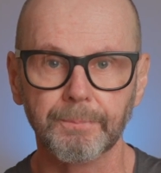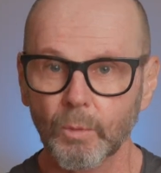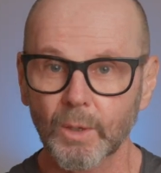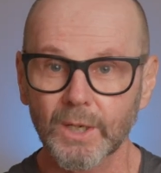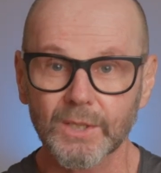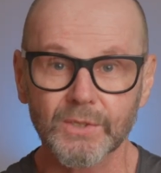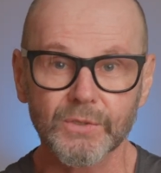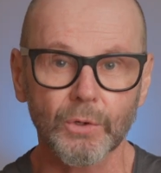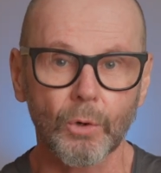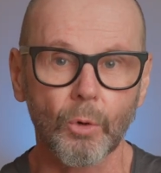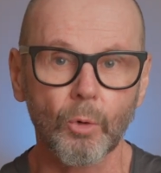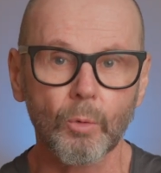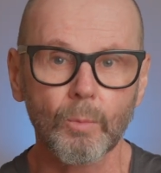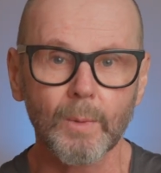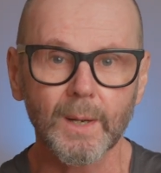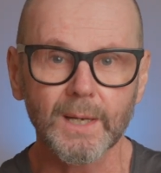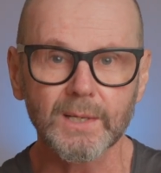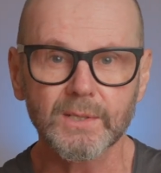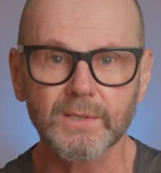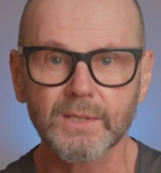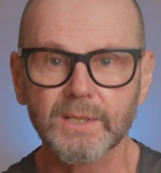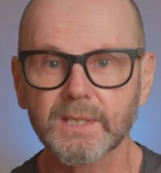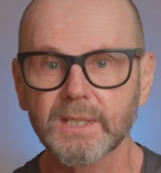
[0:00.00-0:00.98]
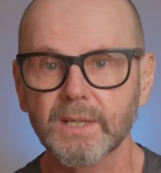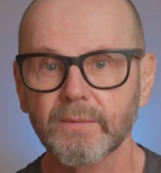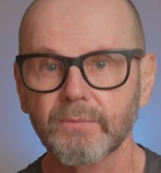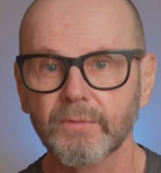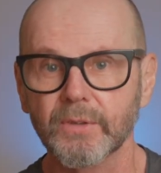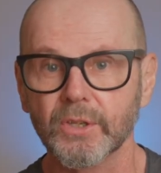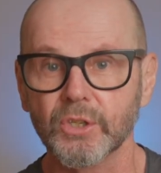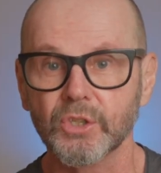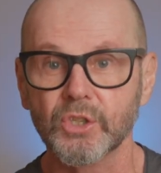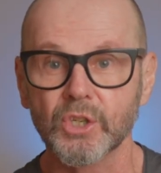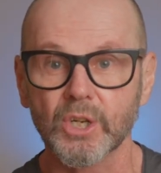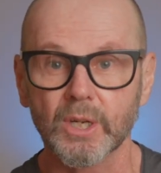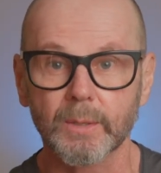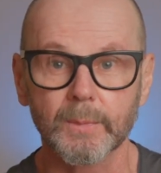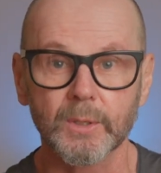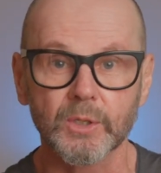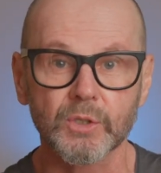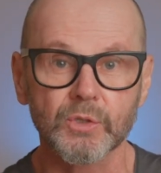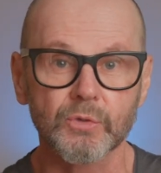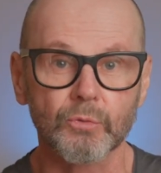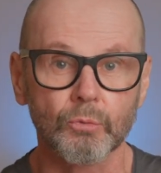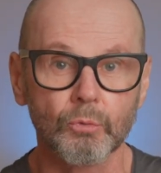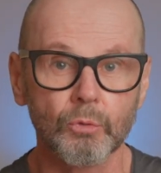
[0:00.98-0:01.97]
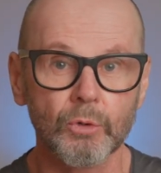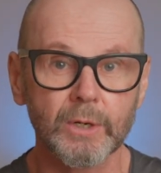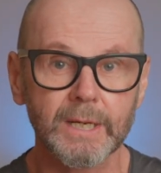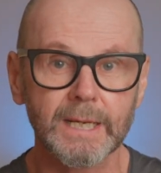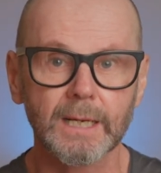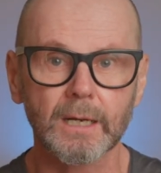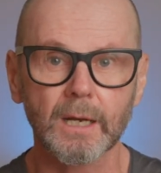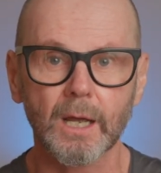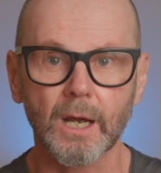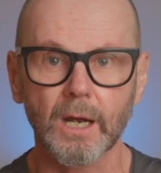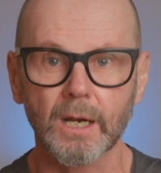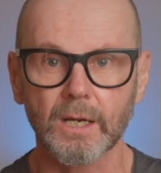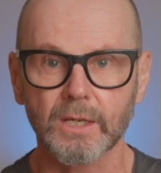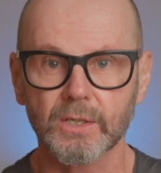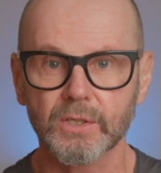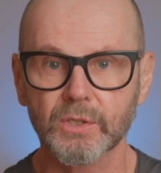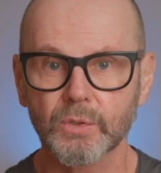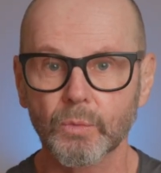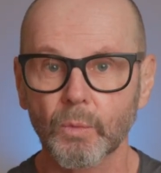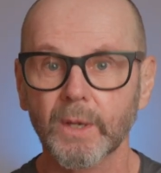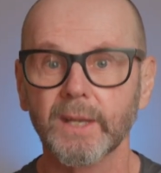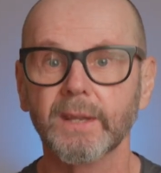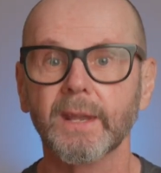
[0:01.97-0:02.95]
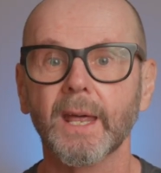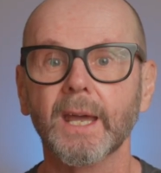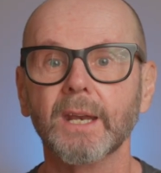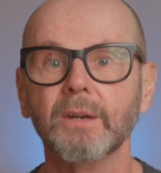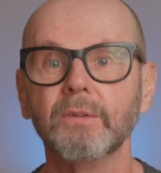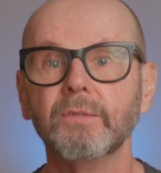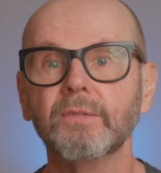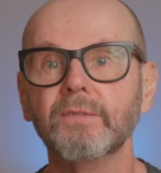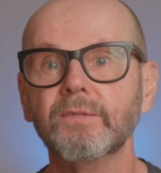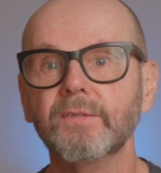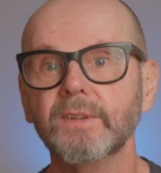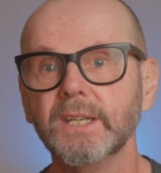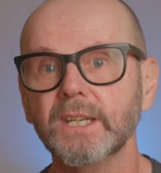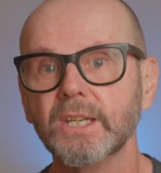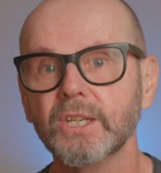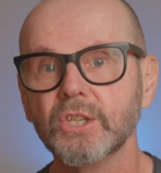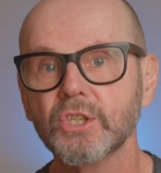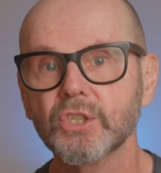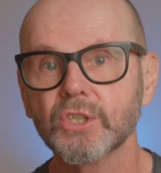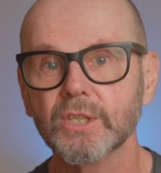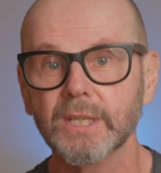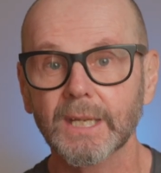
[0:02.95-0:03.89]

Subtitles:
Well, it's almost as if the Germans realized when they'd finished